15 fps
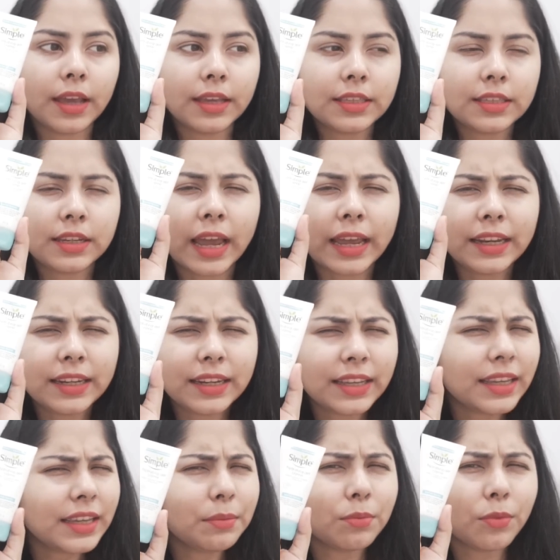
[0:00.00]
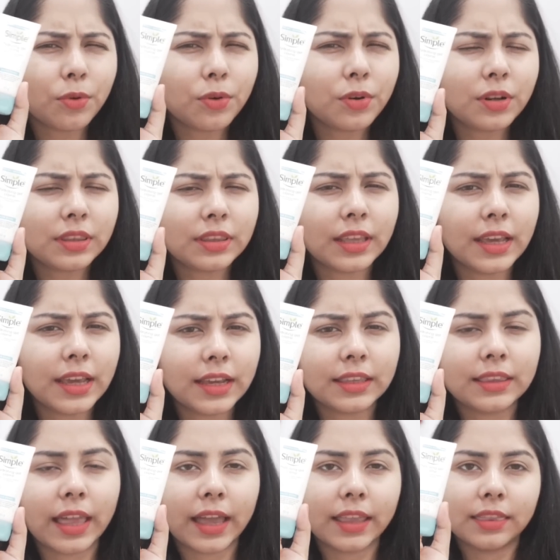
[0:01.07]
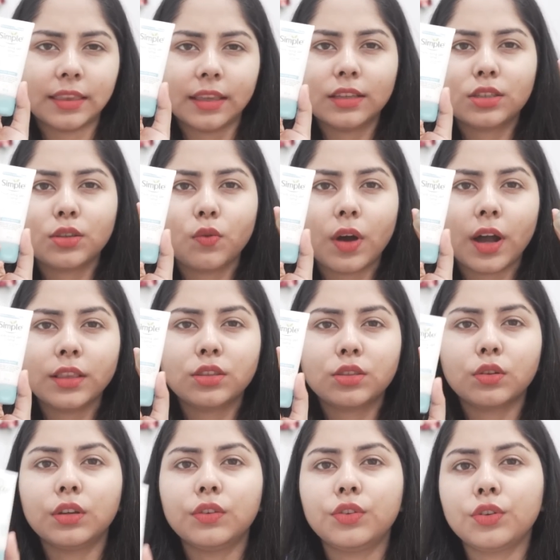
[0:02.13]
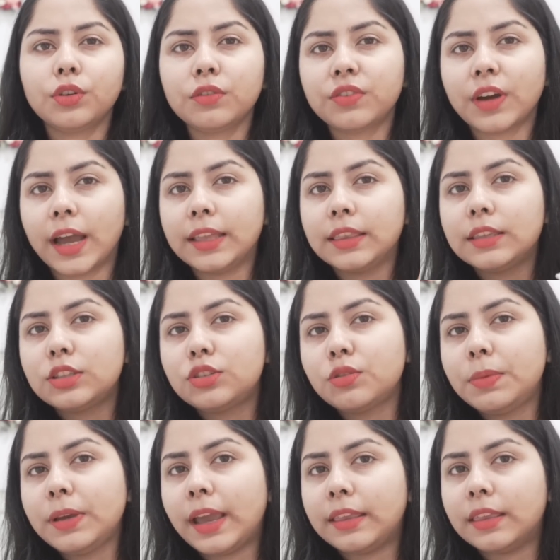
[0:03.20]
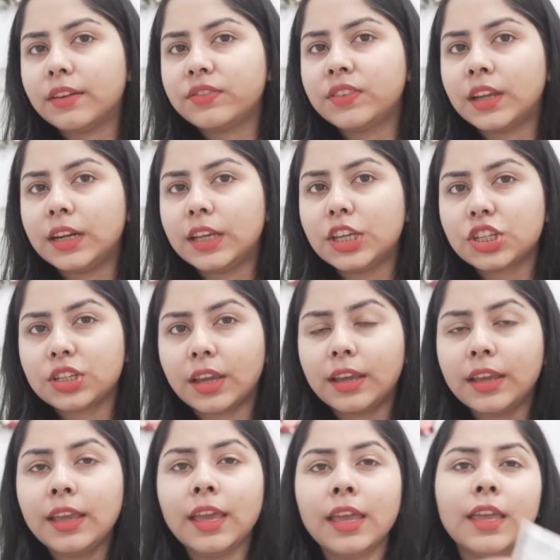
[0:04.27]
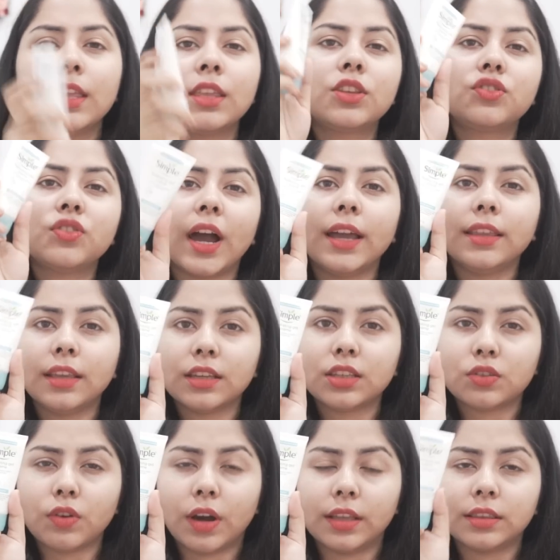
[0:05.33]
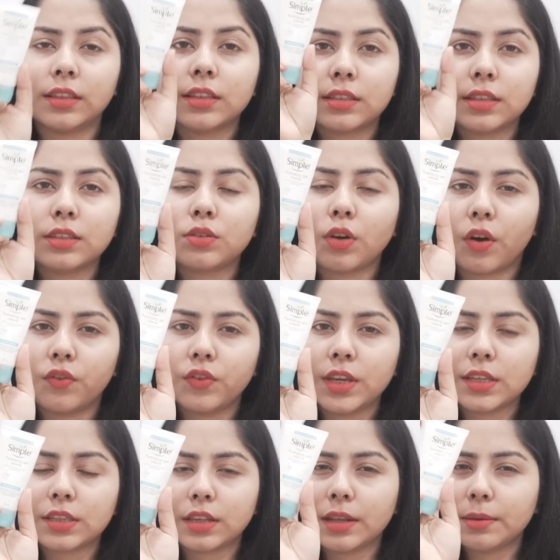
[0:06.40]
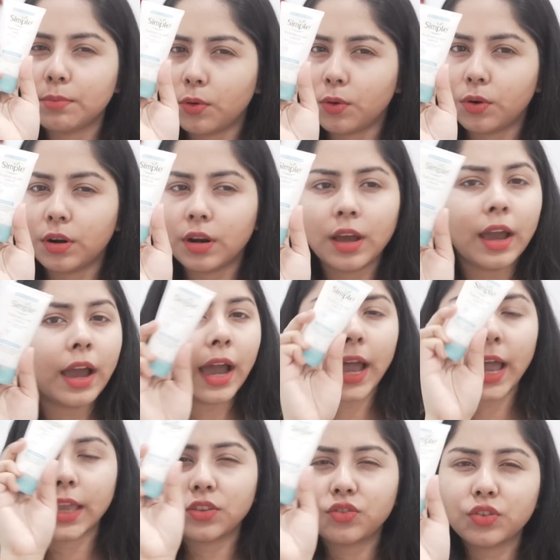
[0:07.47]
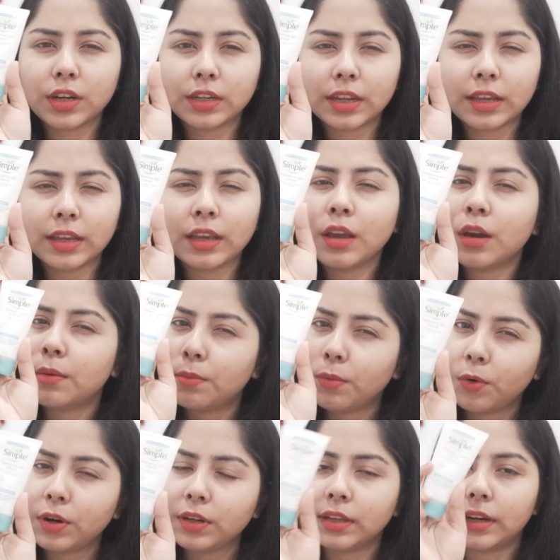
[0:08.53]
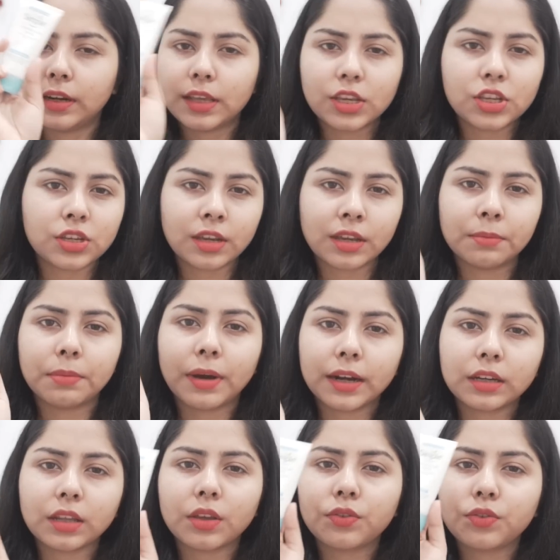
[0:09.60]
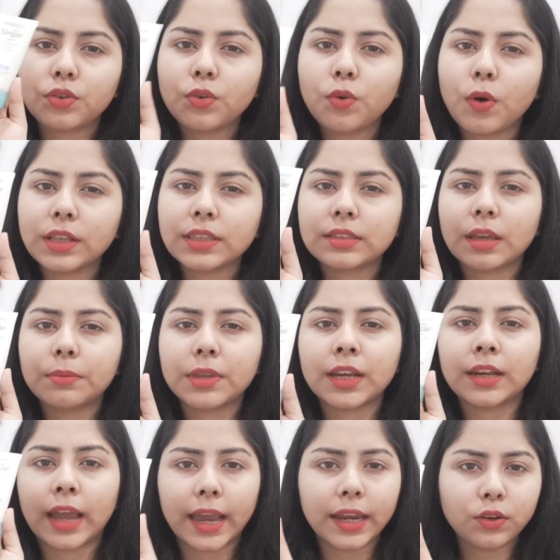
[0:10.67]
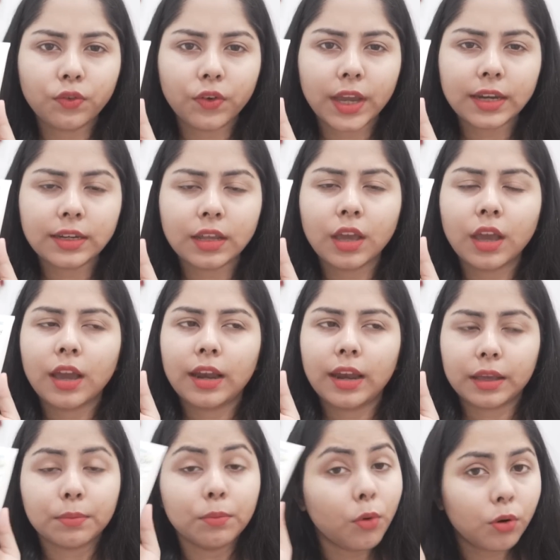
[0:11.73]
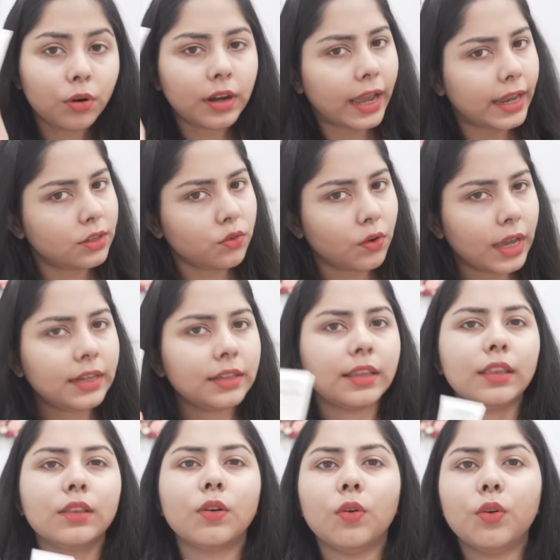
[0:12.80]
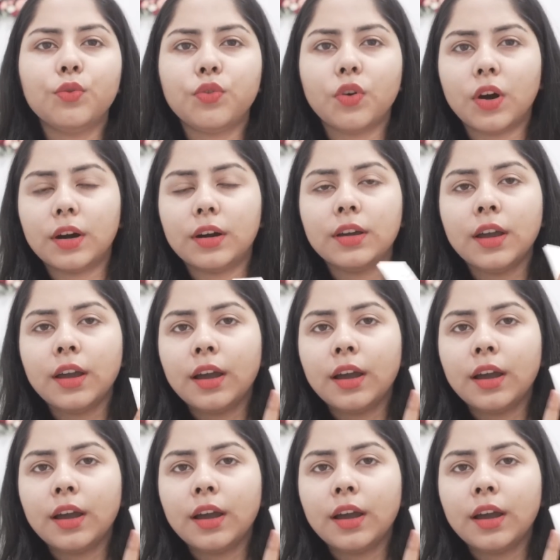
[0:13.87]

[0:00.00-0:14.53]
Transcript: is slightly more thick than this one. So if you don't find this to be enough nourishing, try this one. This is obviously more hydrating, more nourishing. But if you want something lightweight, like more lightweight, then go for